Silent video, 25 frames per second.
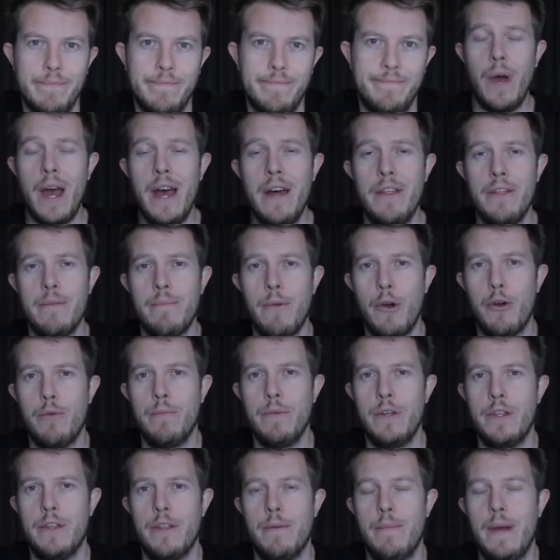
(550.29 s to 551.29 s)
But at the
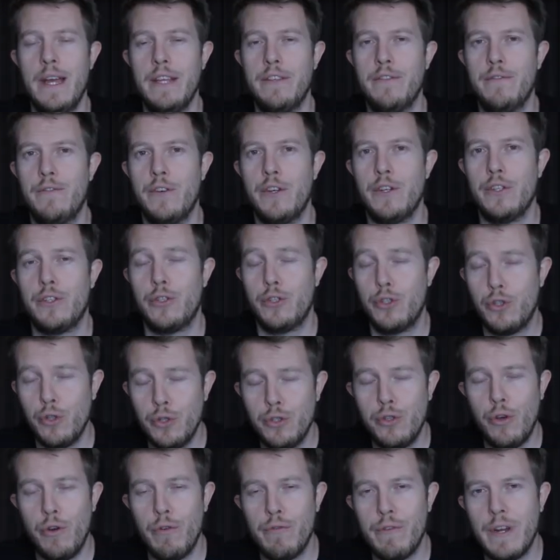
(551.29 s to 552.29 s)
moment, the metaverse
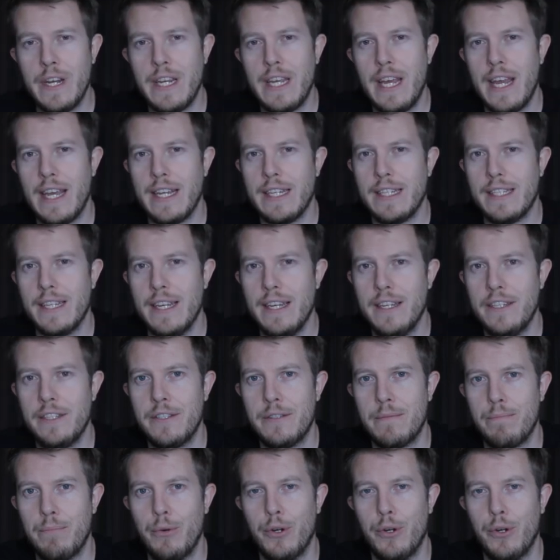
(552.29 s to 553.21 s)
does already exist,